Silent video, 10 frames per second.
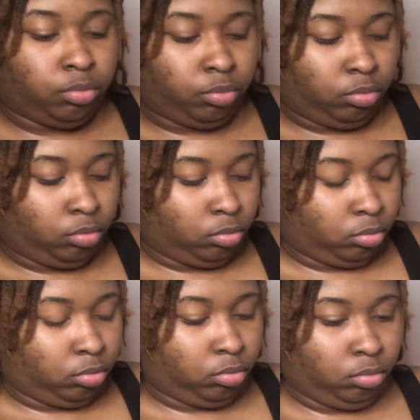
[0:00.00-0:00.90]

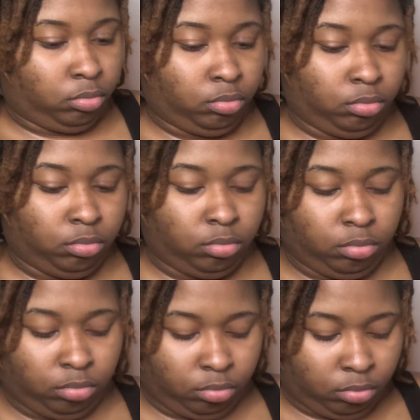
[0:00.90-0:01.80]

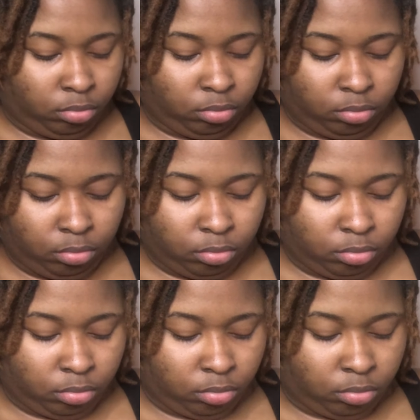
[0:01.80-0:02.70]

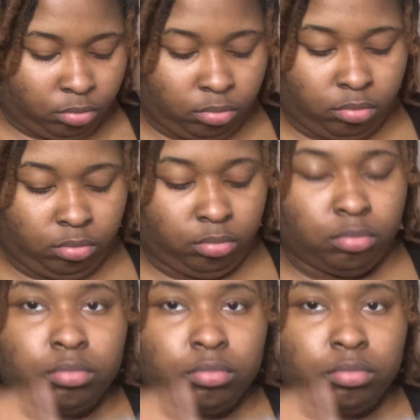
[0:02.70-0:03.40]
Nobody speaks.